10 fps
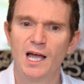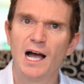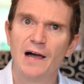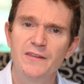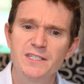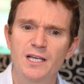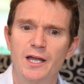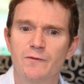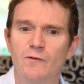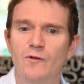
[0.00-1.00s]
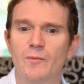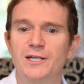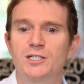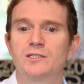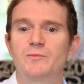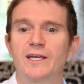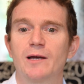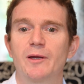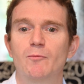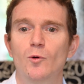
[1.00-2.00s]
And this kind of information is
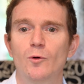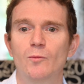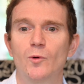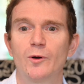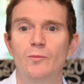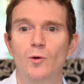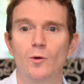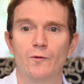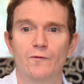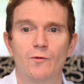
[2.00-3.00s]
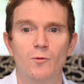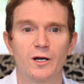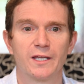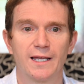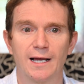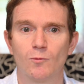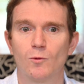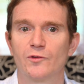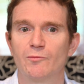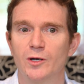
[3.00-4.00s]
becoming more and more important for working out
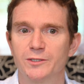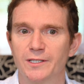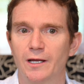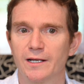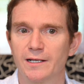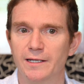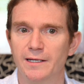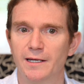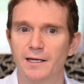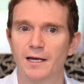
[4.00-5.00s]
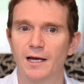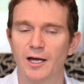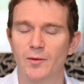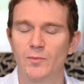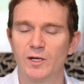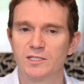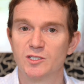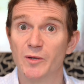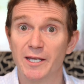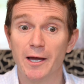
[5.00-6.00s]
what's most likely
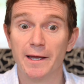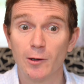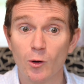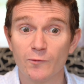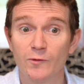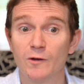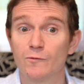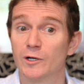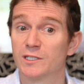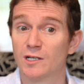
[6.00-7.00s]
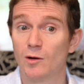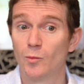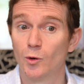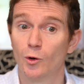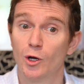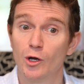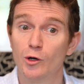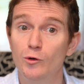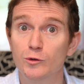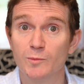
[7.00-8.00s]
to be going on. For example,
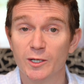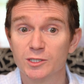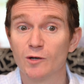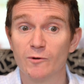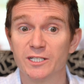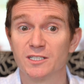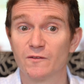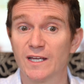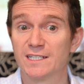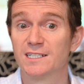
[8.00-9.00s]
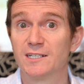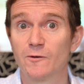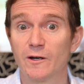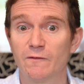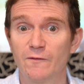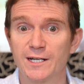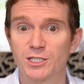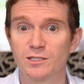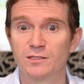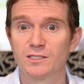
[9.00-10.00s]
who's most at risk of getting different
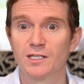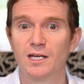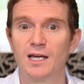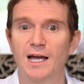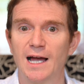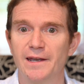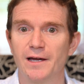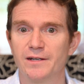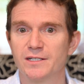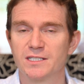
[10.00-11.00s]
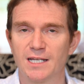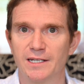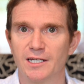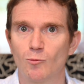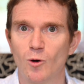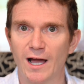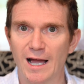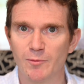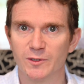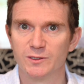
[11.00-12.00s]
infections, and understanding what
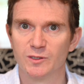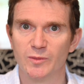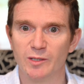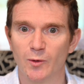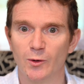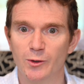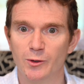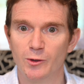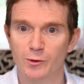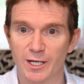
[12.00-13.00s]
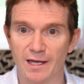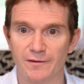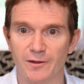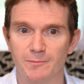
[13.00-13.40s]
happens to people who get